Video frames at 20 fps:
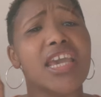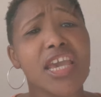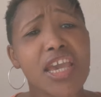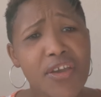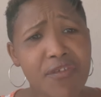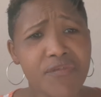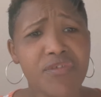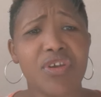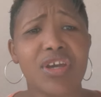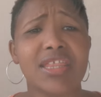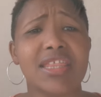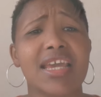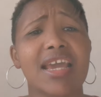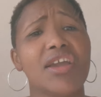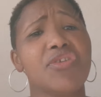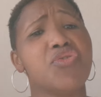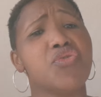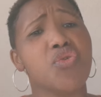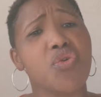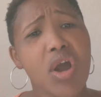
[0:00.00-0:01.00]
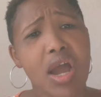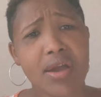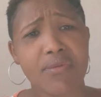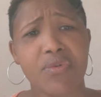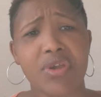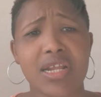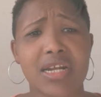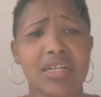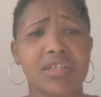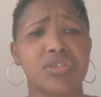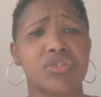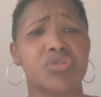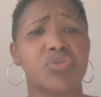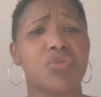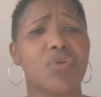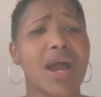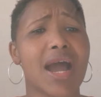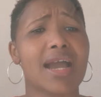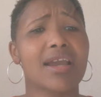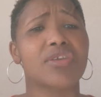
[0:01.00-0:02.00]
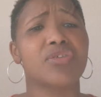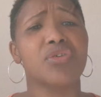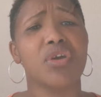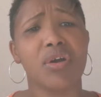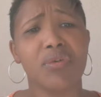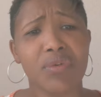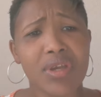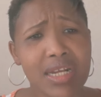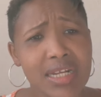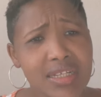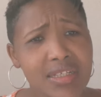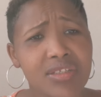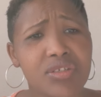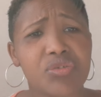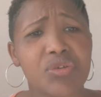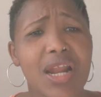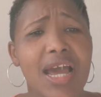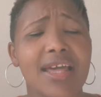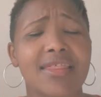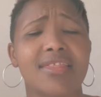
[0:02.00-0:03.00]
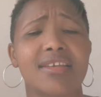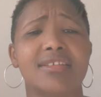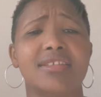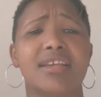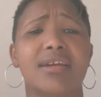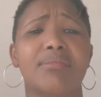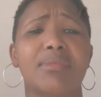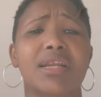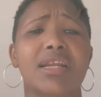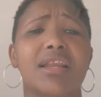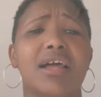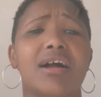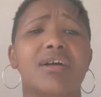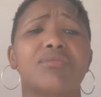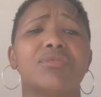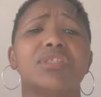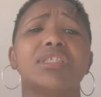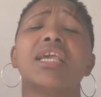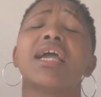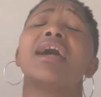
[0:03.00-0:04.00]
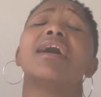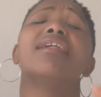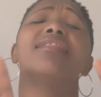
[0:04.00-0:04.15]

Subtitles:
if you're there, you are willing to work, you're willing to learn the German language,